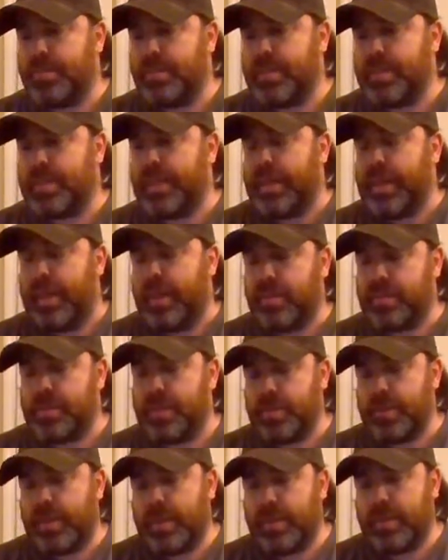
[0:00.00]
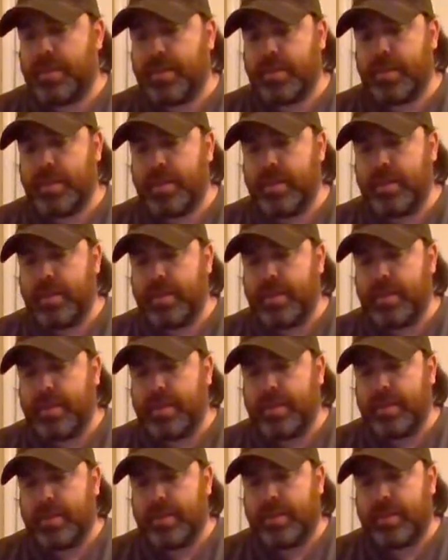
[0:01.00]
set out to be.
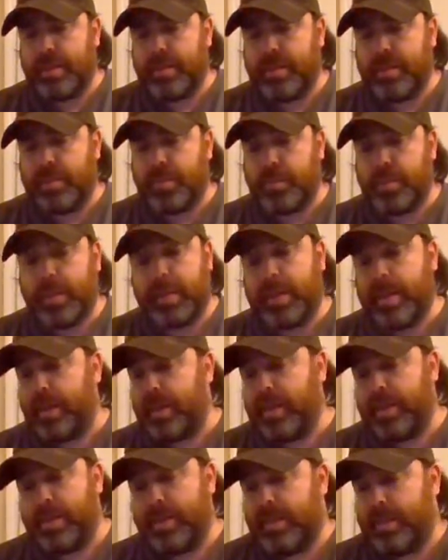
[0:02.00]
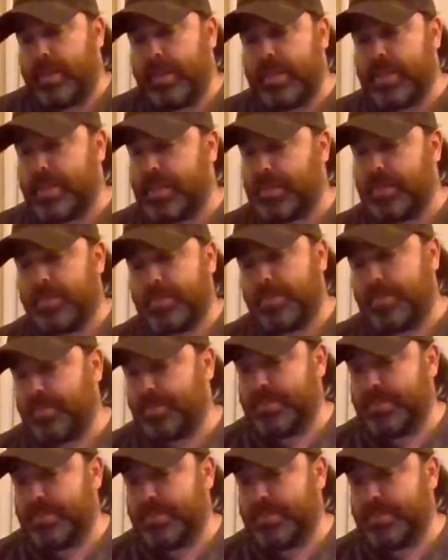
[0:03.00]
But yeah, it is.